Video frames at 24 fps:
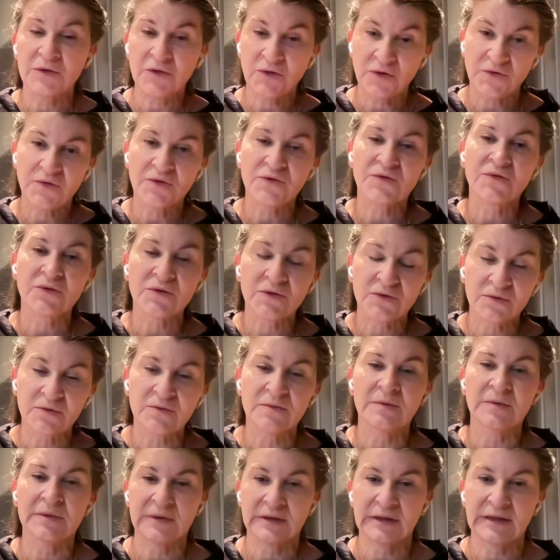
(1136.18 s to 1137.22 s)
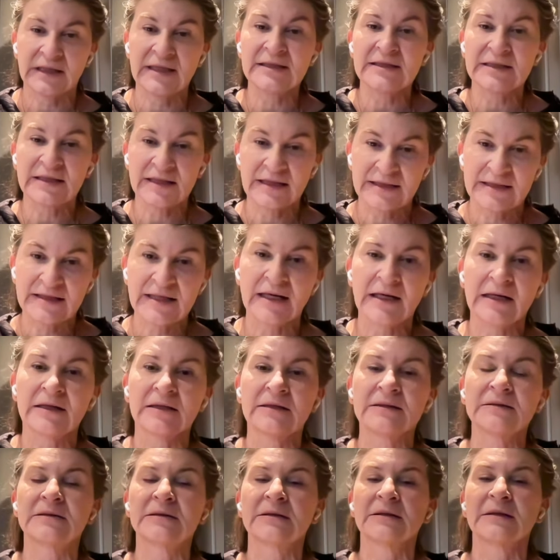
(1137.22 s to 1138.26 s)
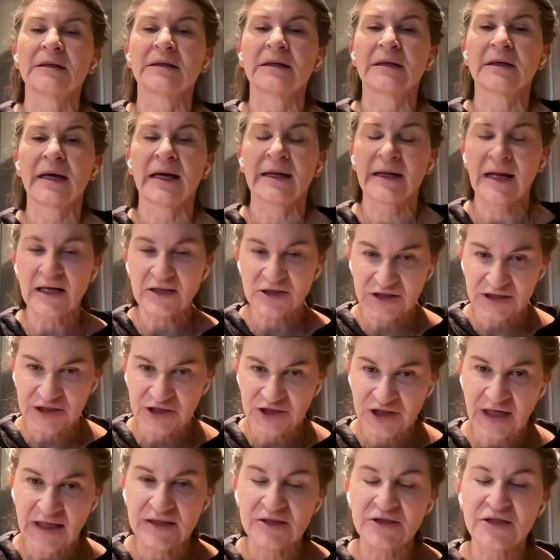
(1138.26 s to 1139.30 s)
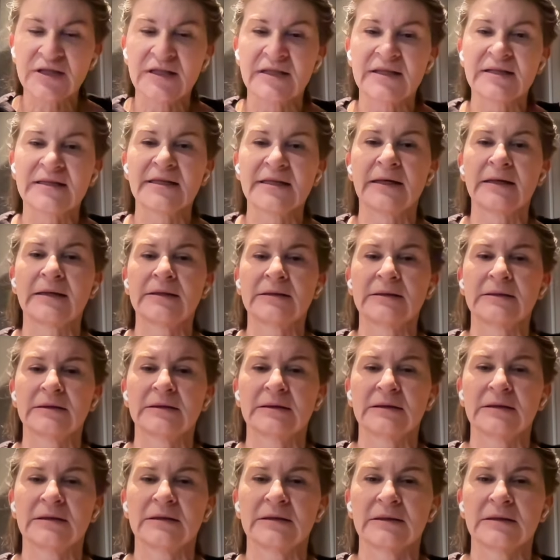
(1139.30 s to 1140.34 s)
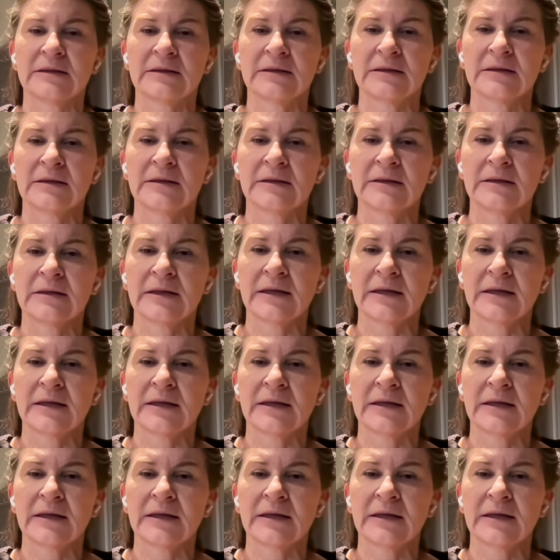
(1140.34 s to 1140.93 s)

go through into the cell and actually change the cell. Yeah.